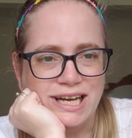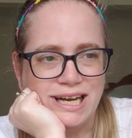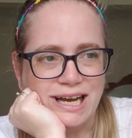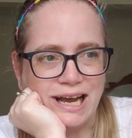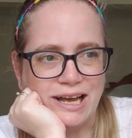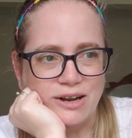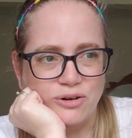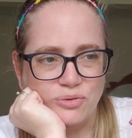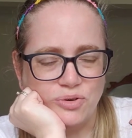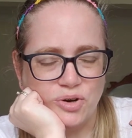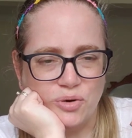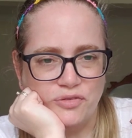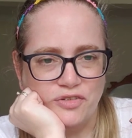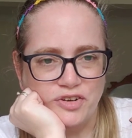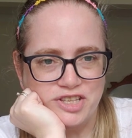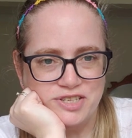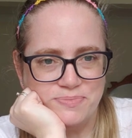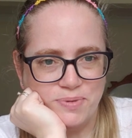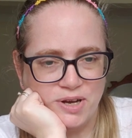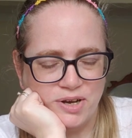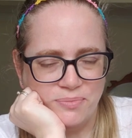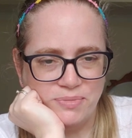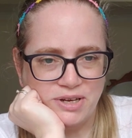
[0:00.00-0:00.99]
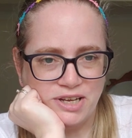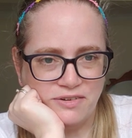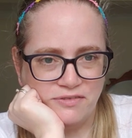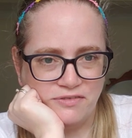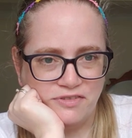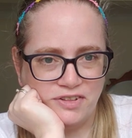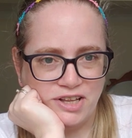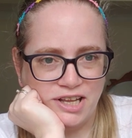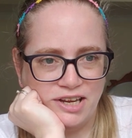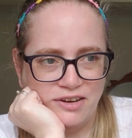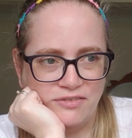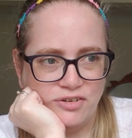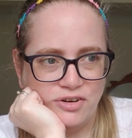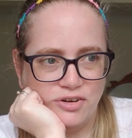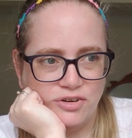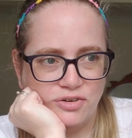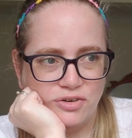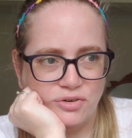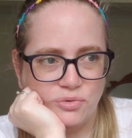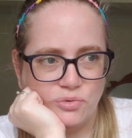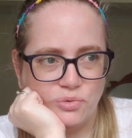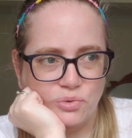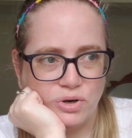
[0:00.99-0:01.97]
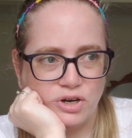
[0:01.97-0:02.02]
I don't know if it's pumpkin
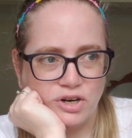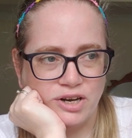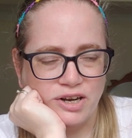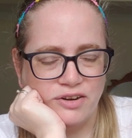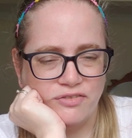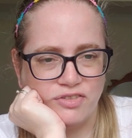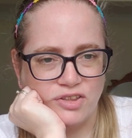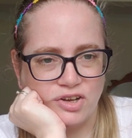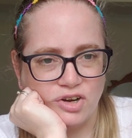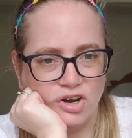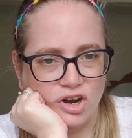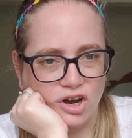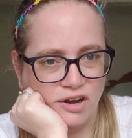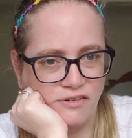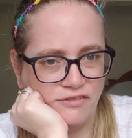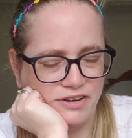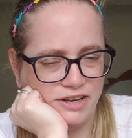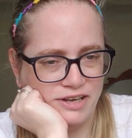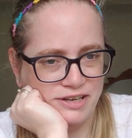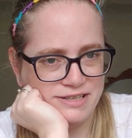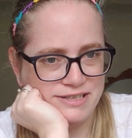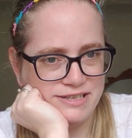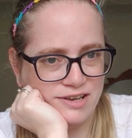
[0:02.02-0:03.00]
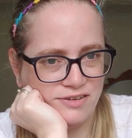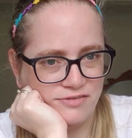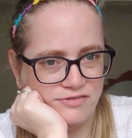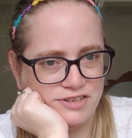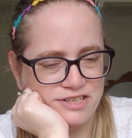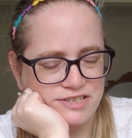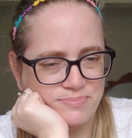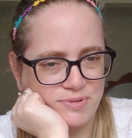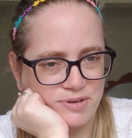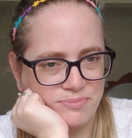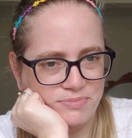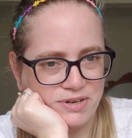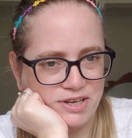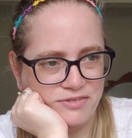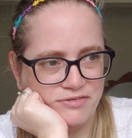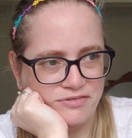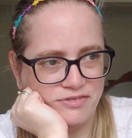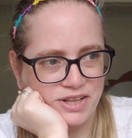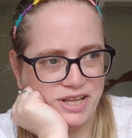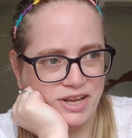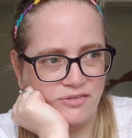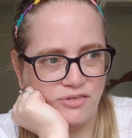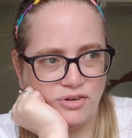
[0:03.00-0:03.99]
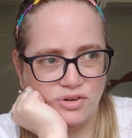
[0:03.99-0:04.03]
flavored or if the coffee itself is pumpkin
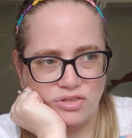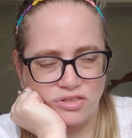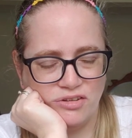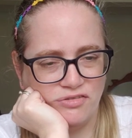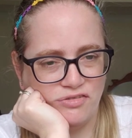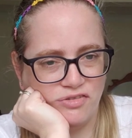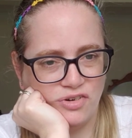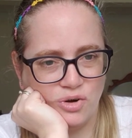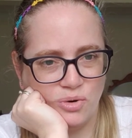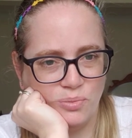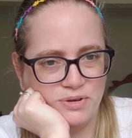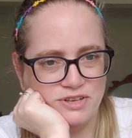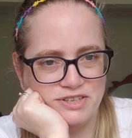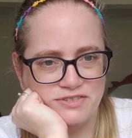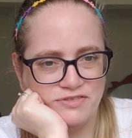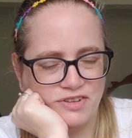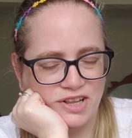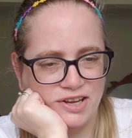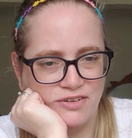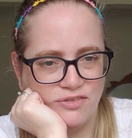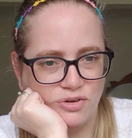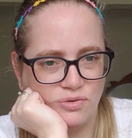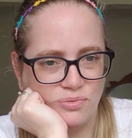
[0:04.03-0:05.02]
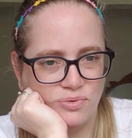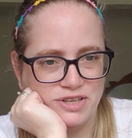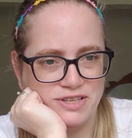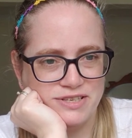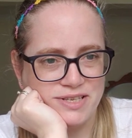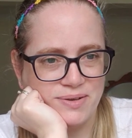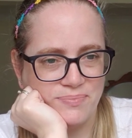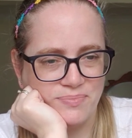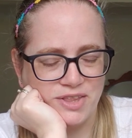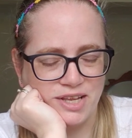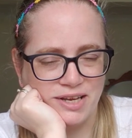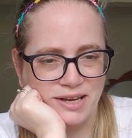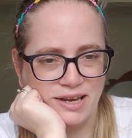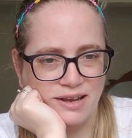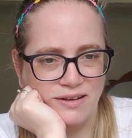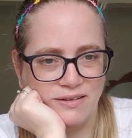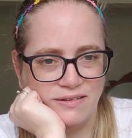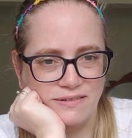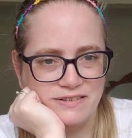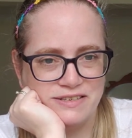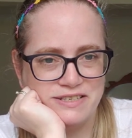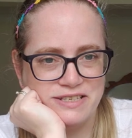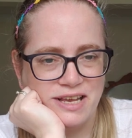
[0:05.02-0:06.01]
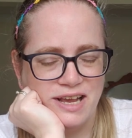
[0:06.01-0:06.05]
flavored and the foam is flavored with something
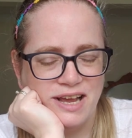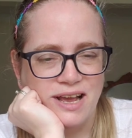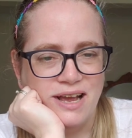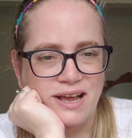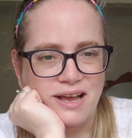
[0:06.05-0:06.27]
else.